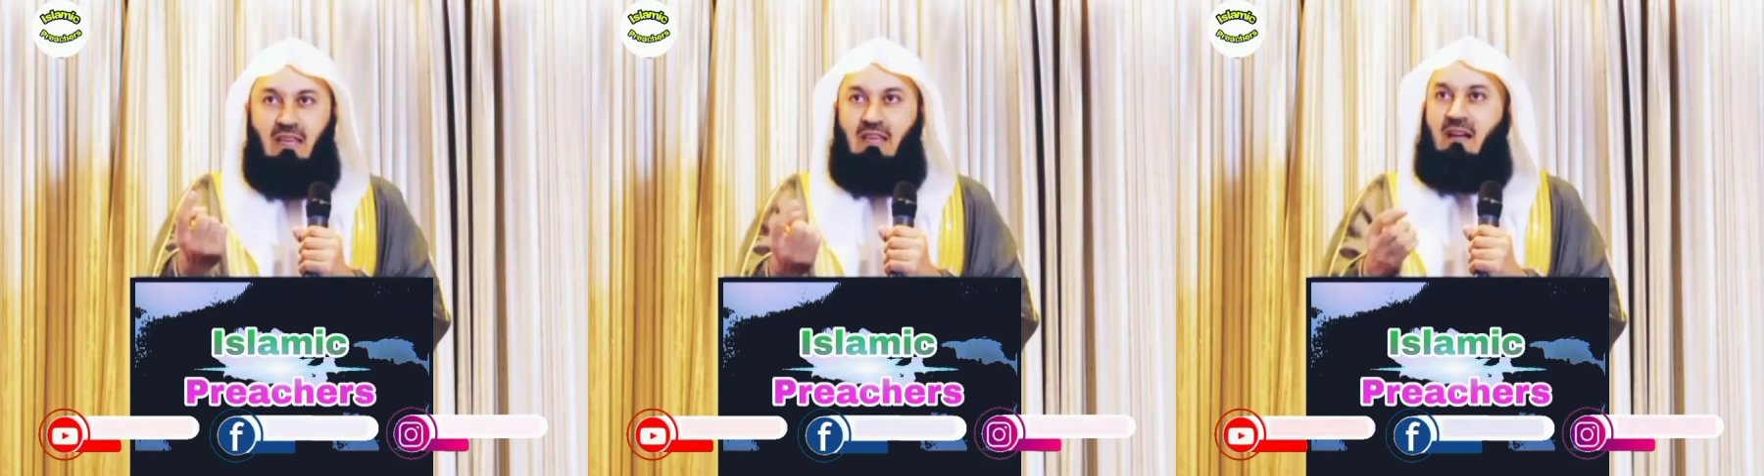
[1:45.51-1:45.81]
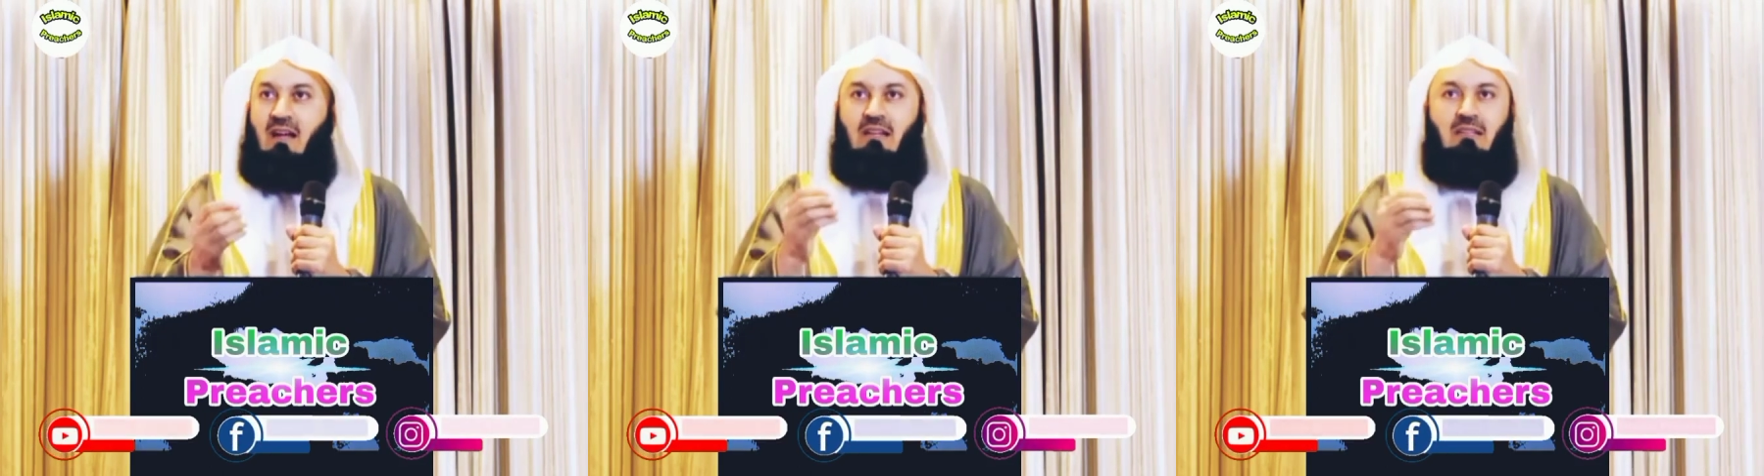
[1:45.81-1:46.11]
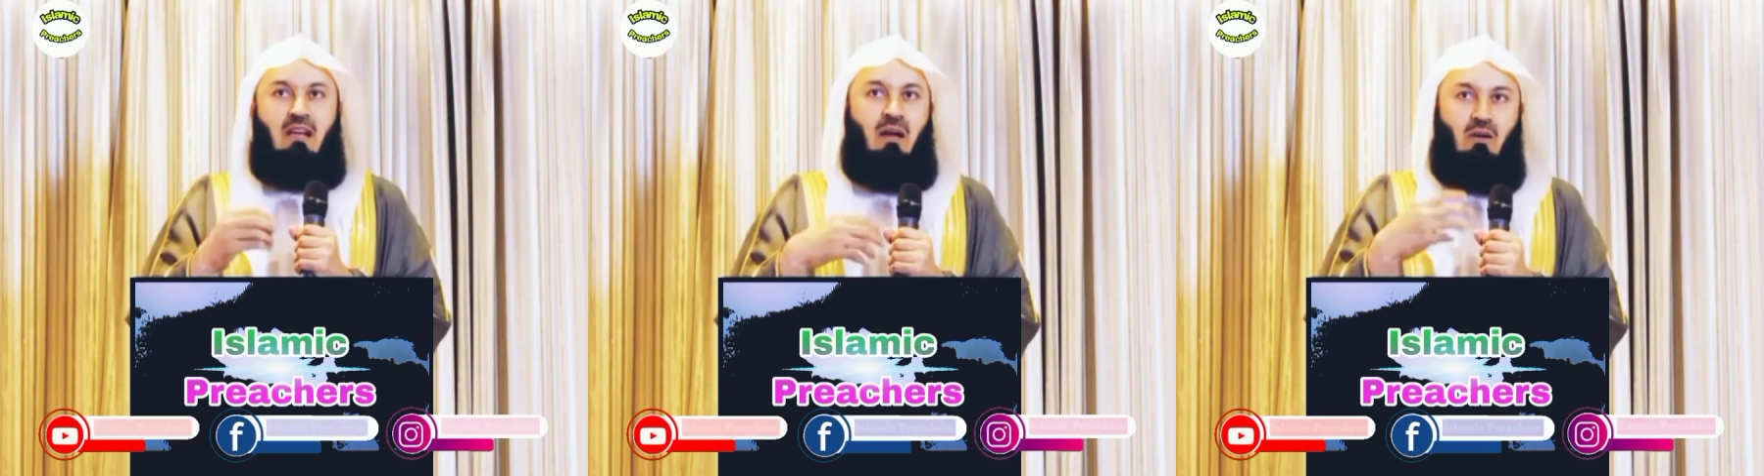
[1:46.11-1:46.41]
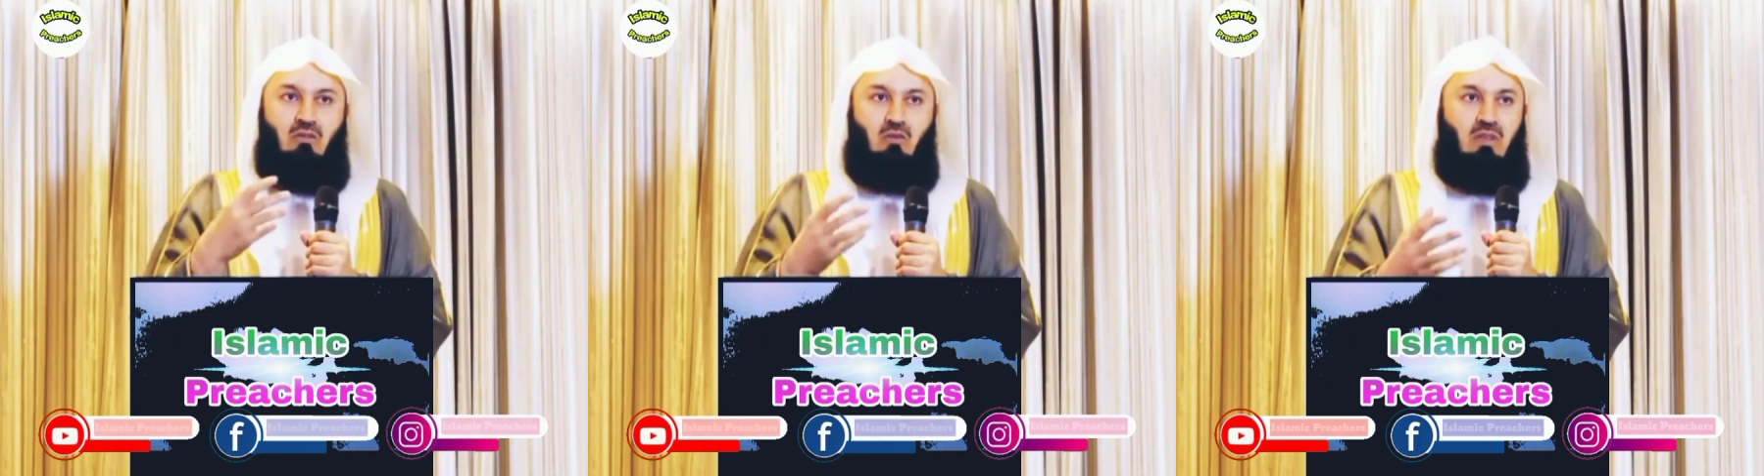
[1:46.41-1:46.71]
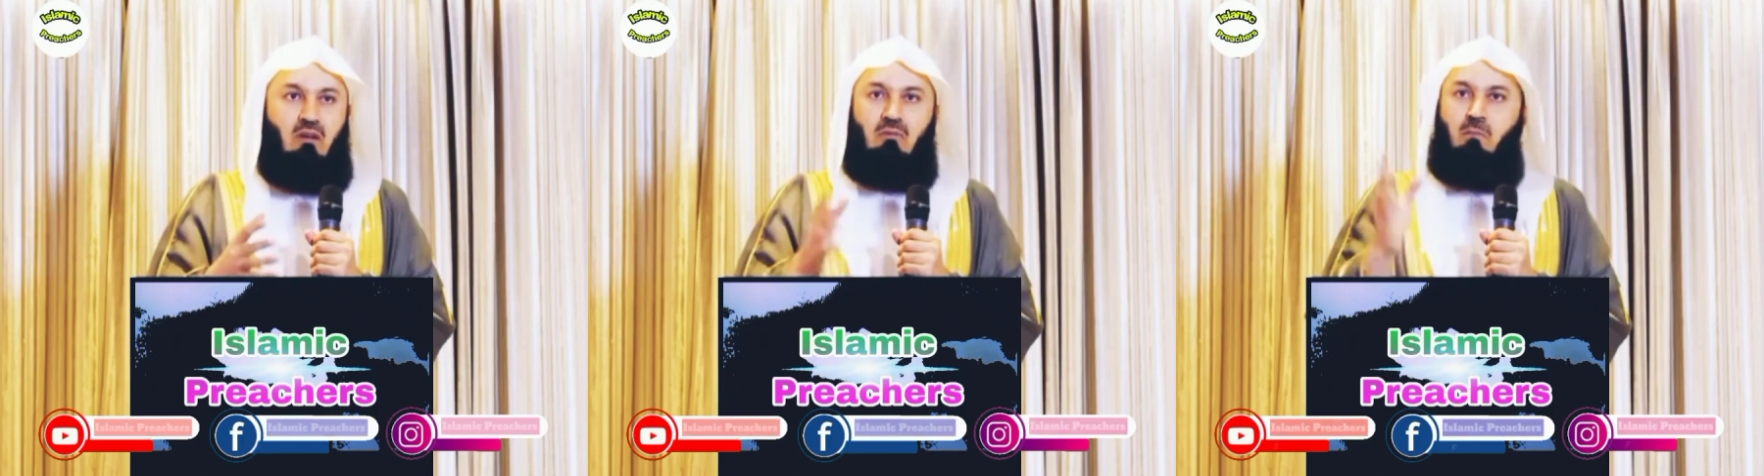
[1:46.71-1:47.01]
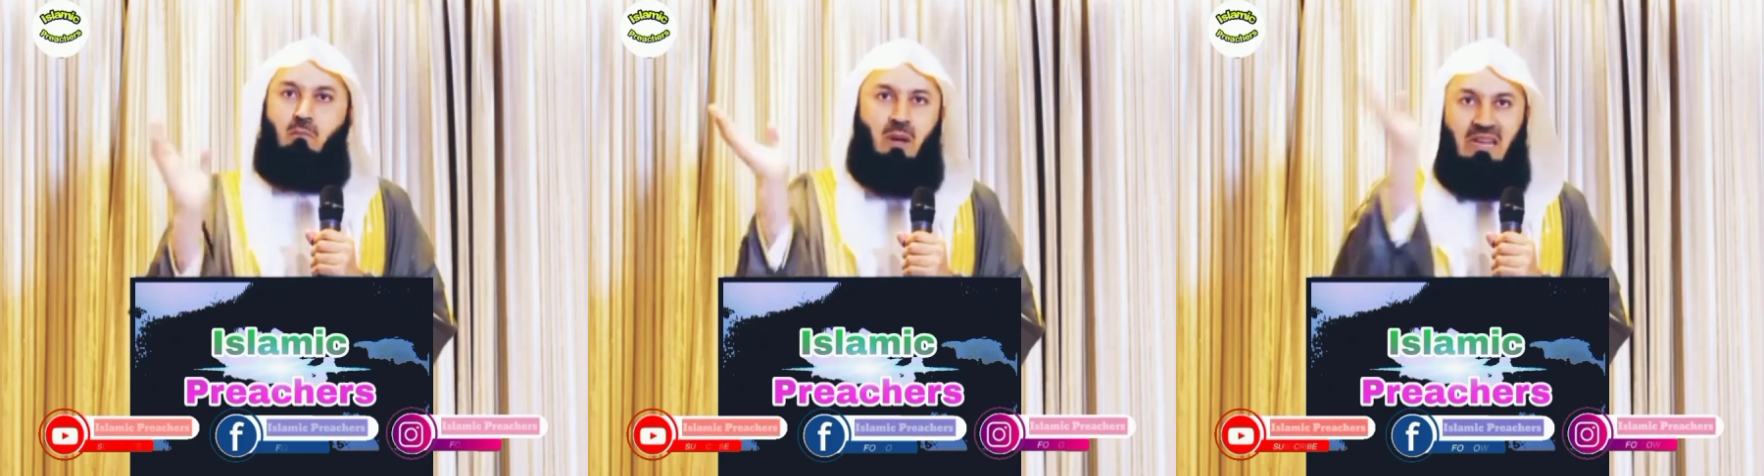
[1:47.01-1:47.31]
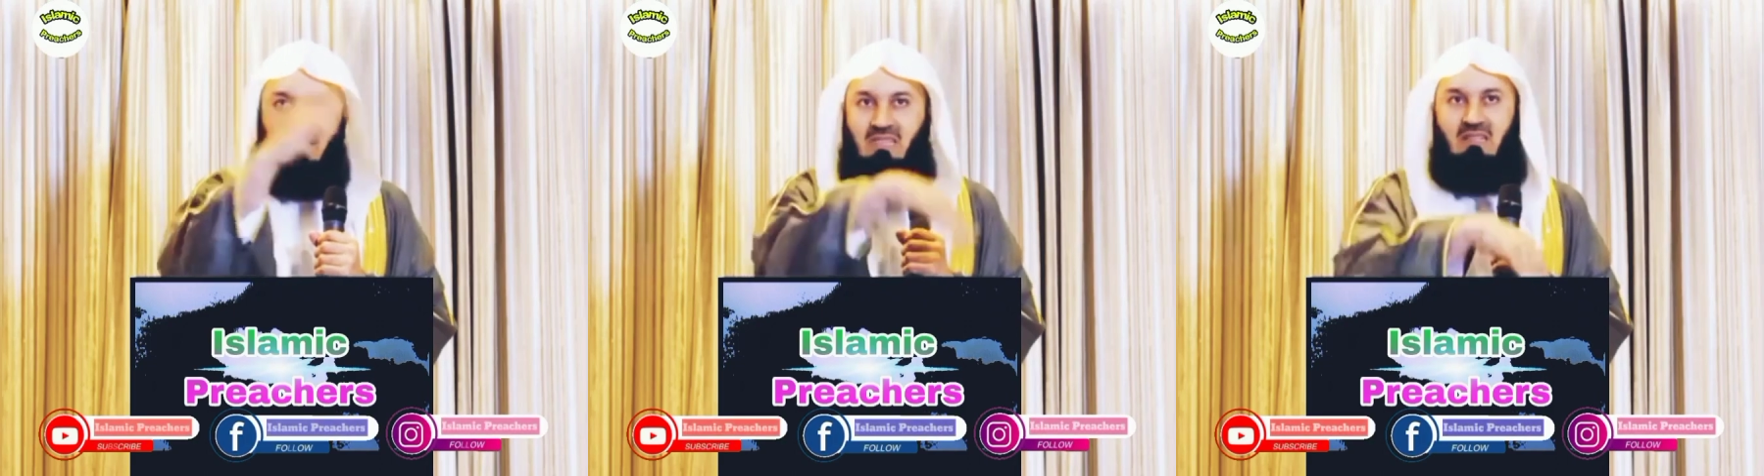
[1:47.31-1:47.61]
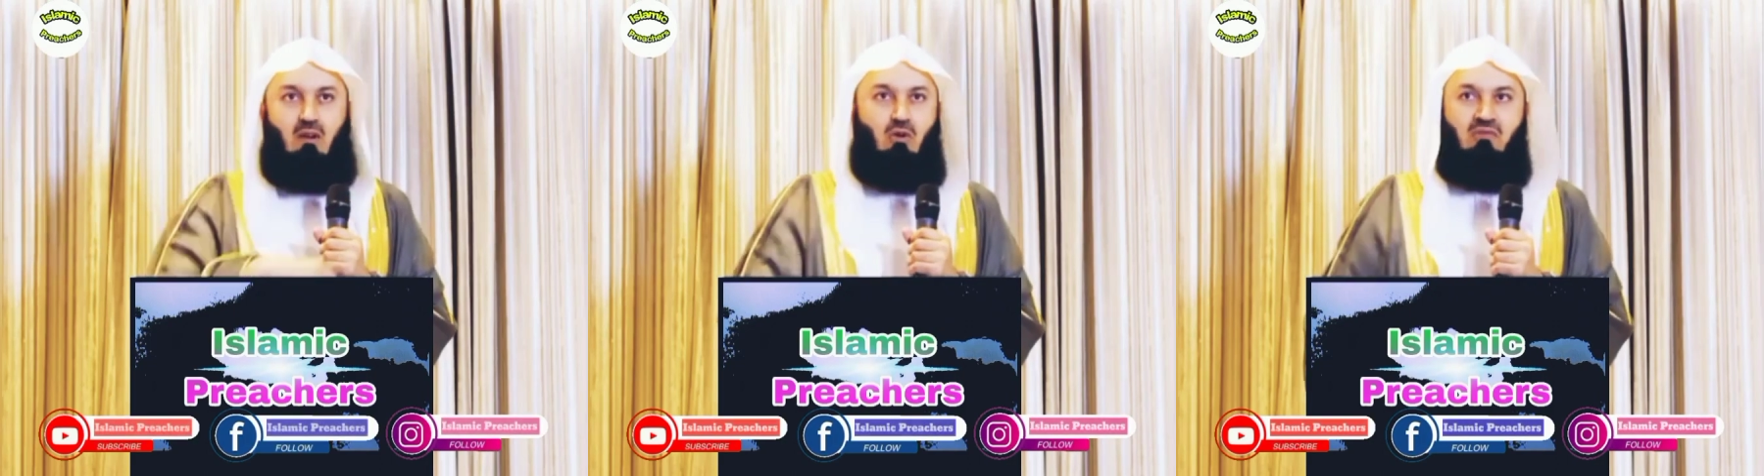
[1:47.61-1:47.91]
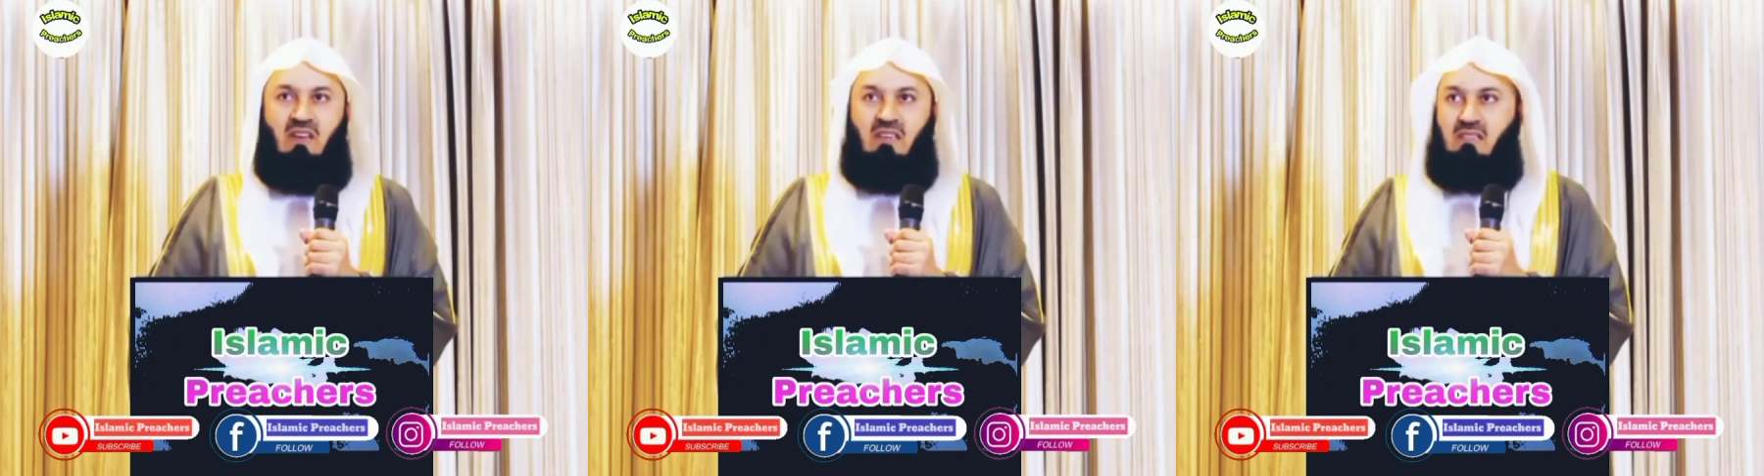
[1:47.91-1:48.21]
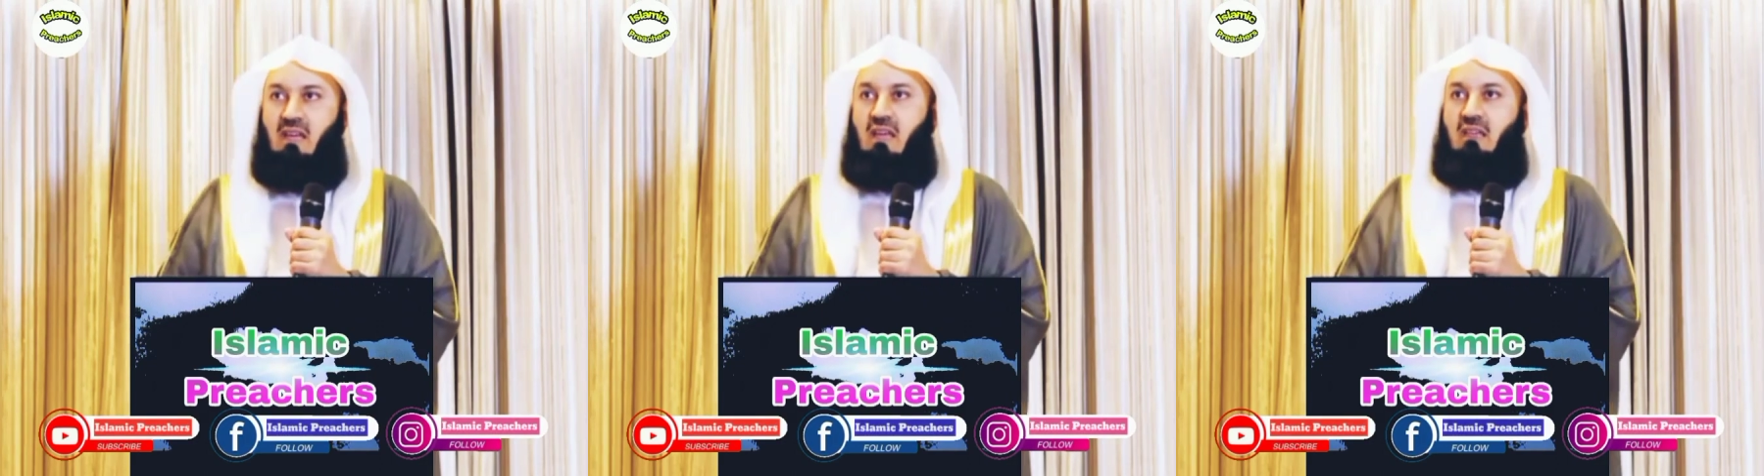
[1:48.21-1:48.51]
They can't come out without painting the whole face.